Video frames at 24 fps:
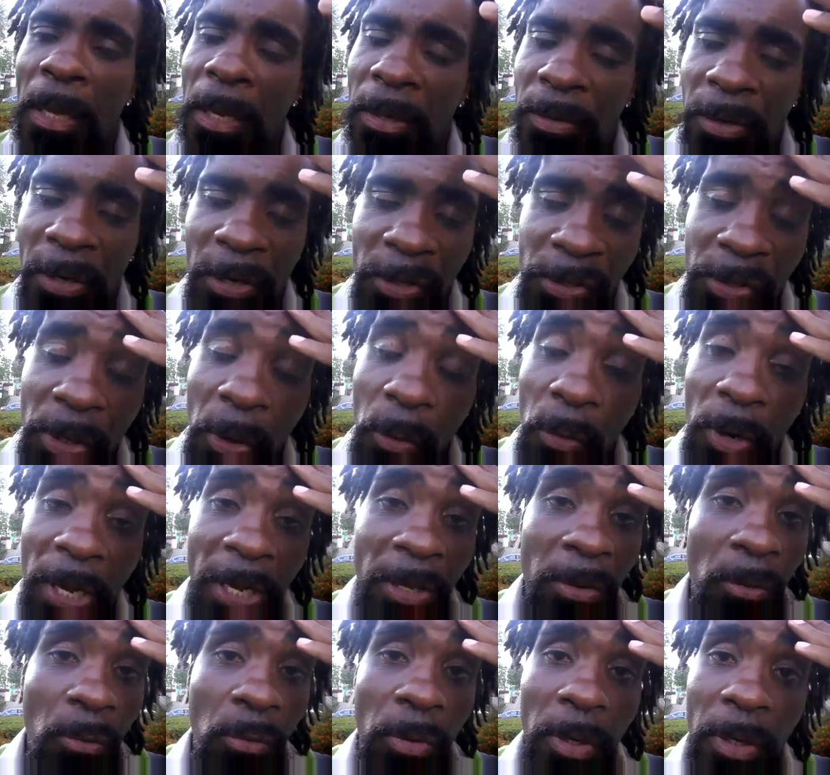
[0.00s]
There is no way
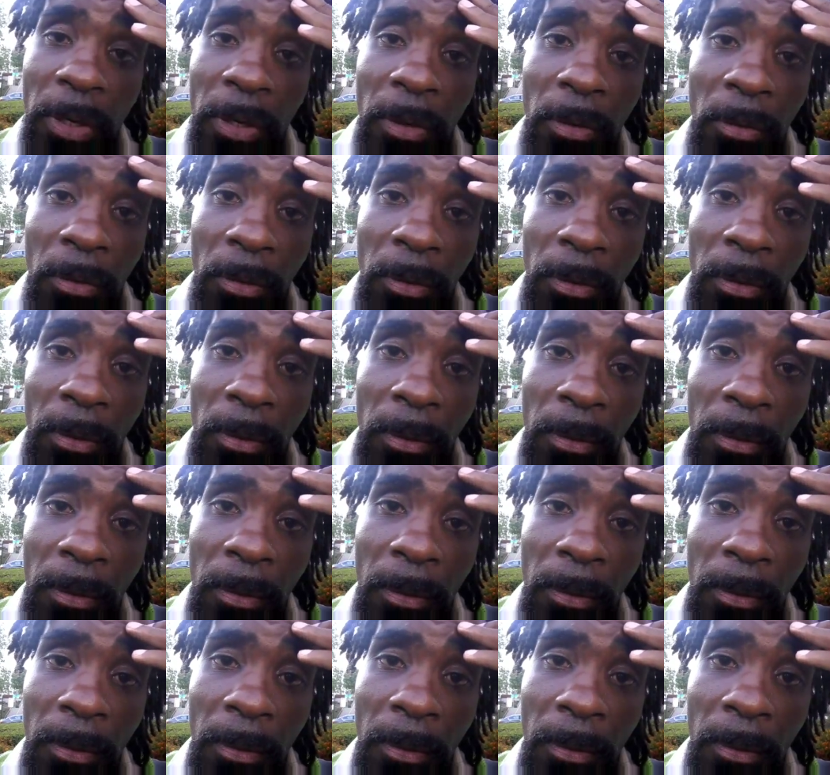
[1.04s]
in the world
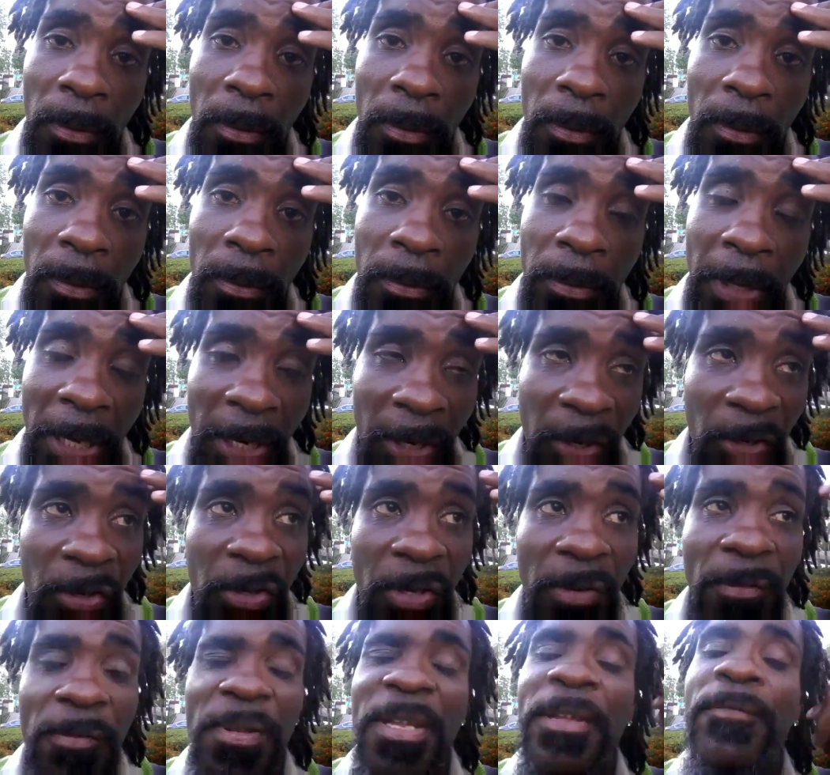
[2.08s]
that he
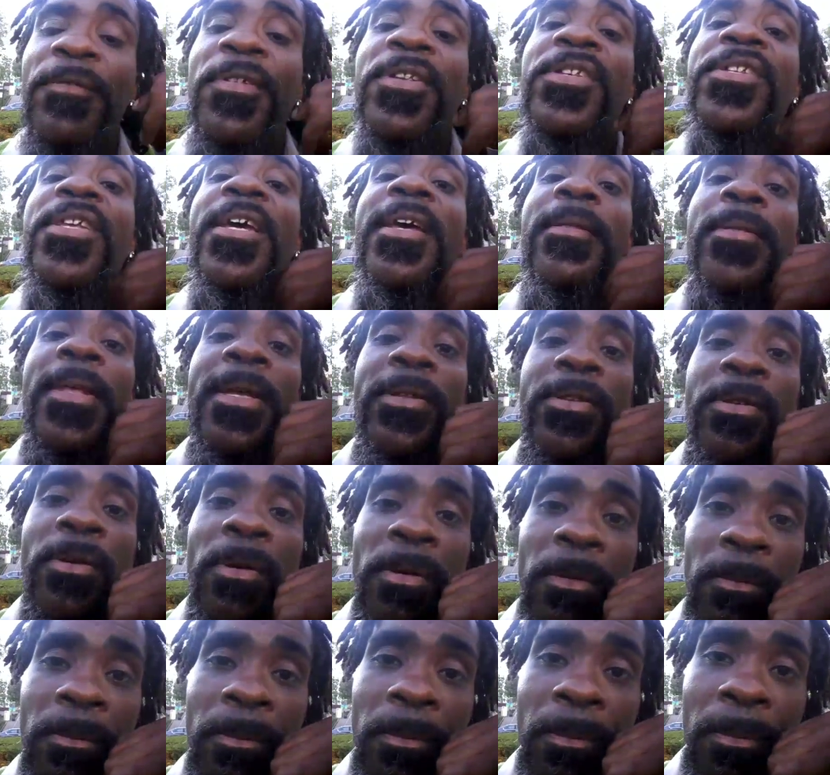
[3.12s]
should have even said that to
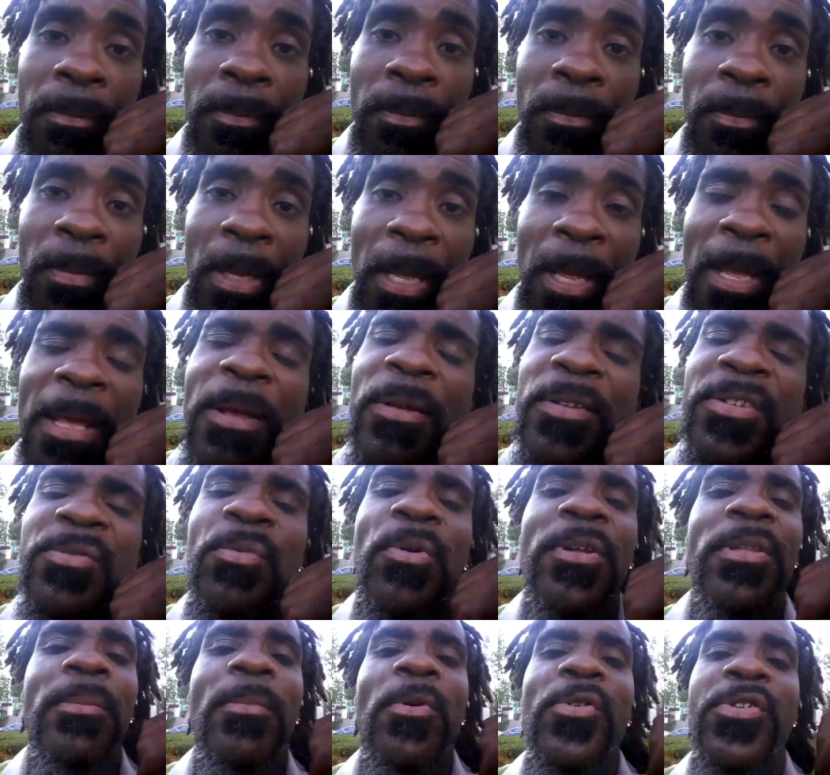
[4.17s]
her. It's one
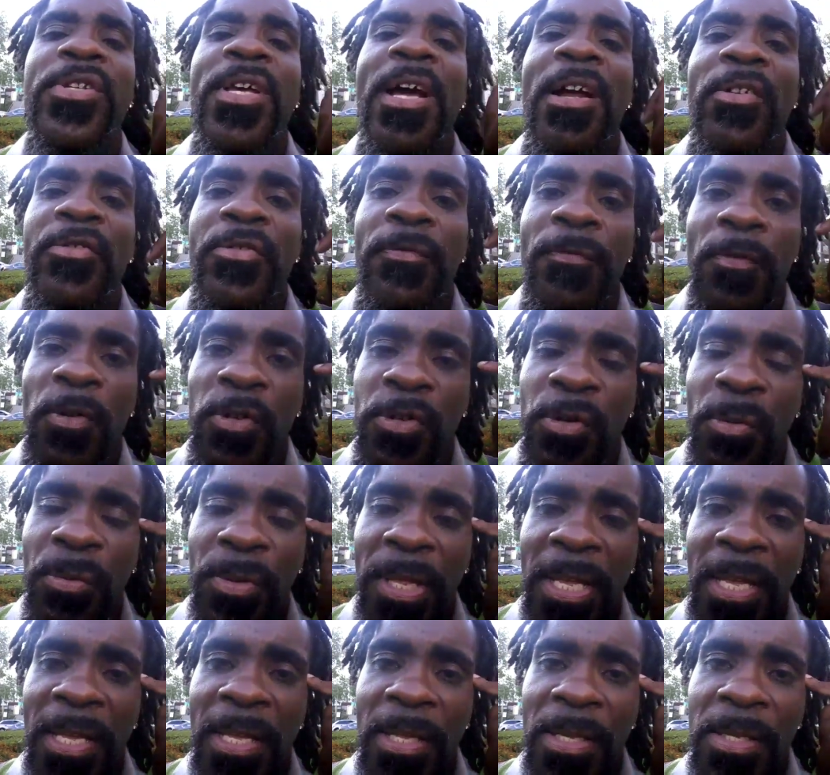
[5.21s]
of the most controversial
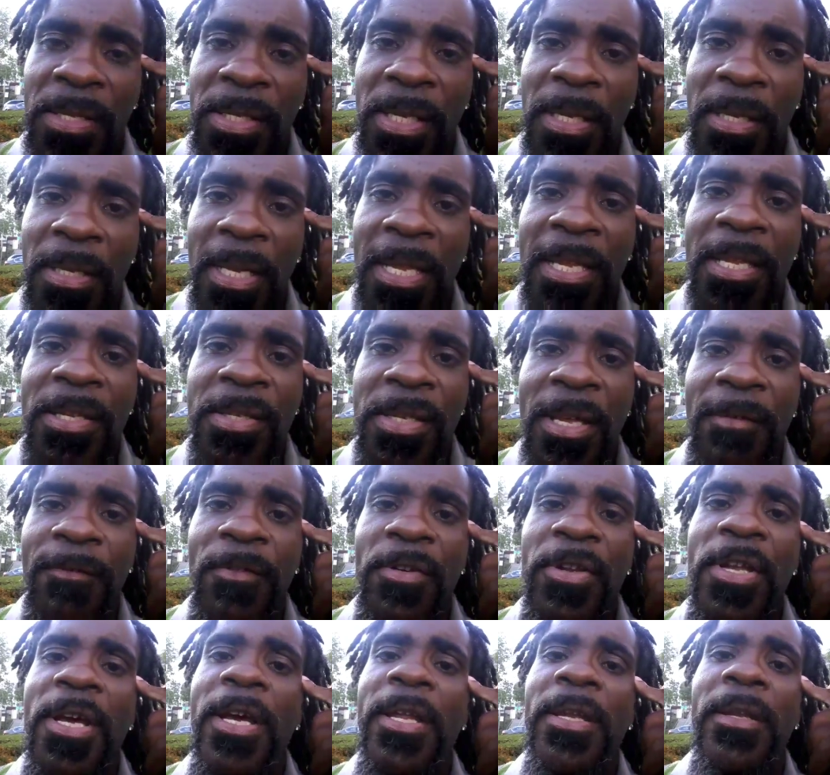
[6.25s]
things that he's ever
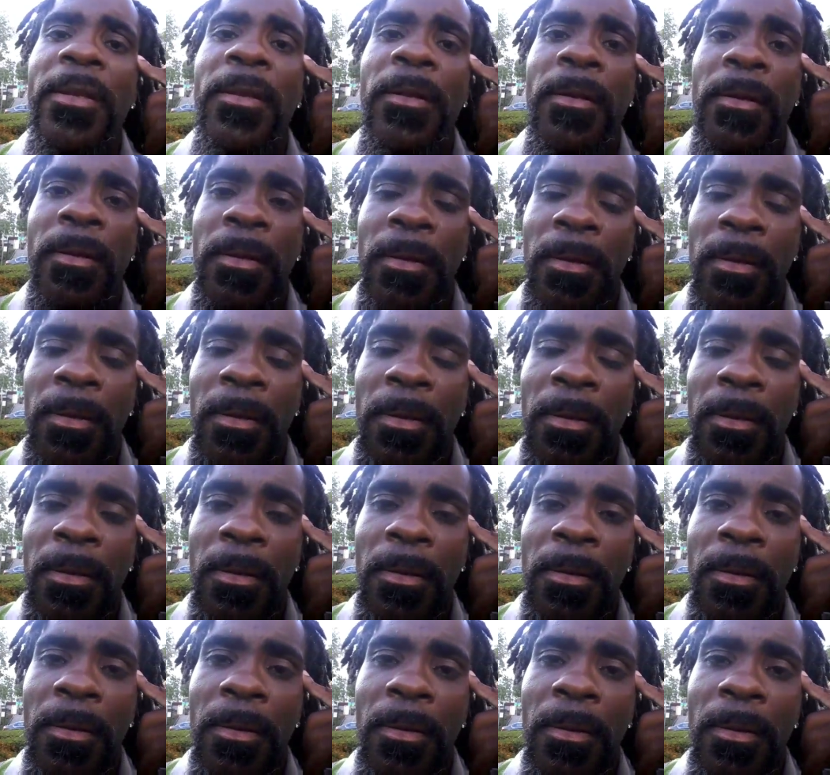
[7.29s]
done
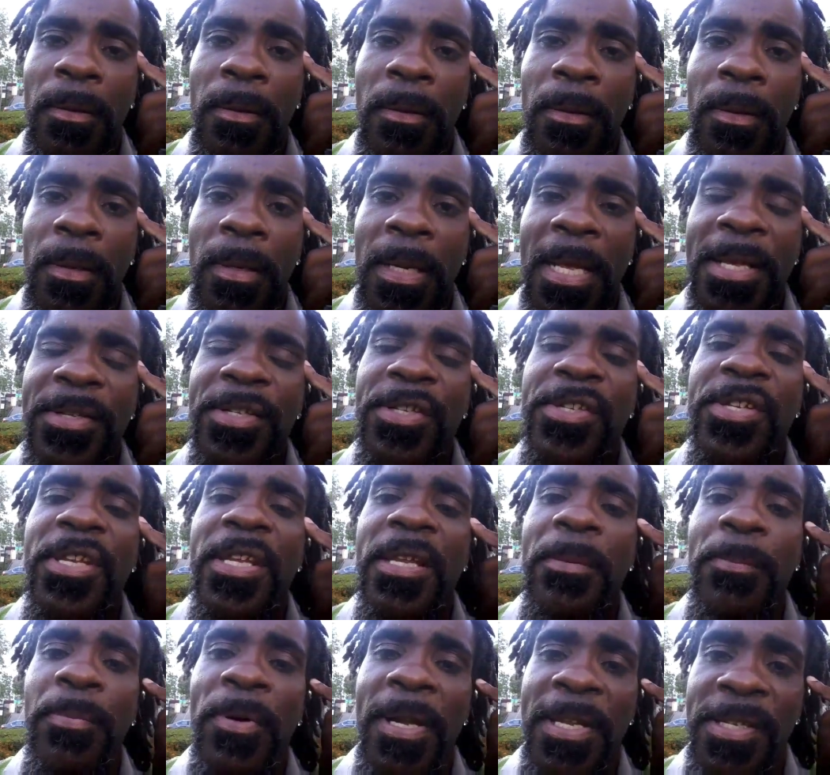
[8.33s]
as a
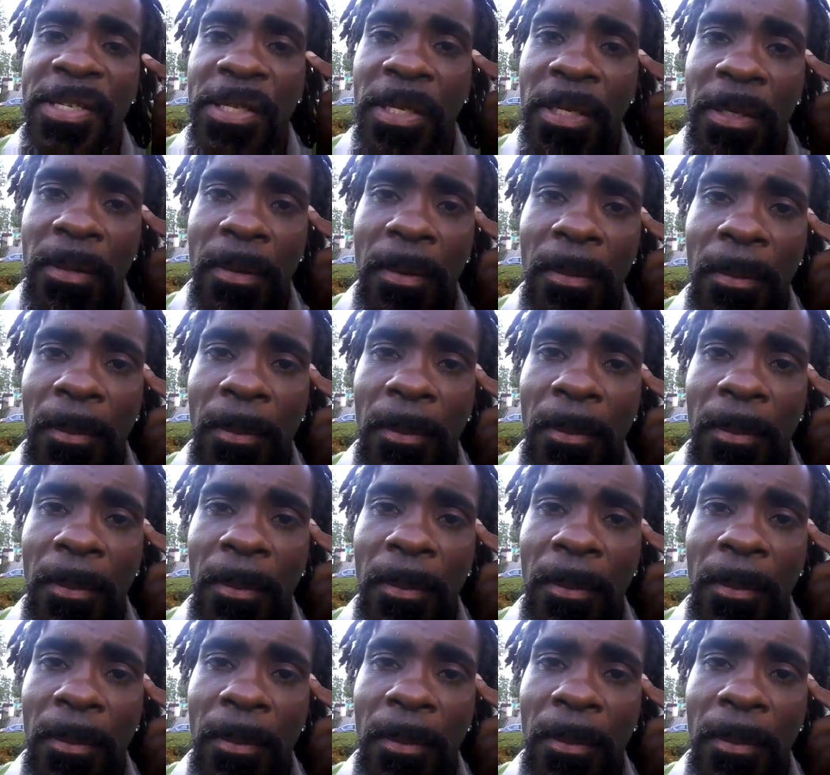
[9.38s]
sitting president.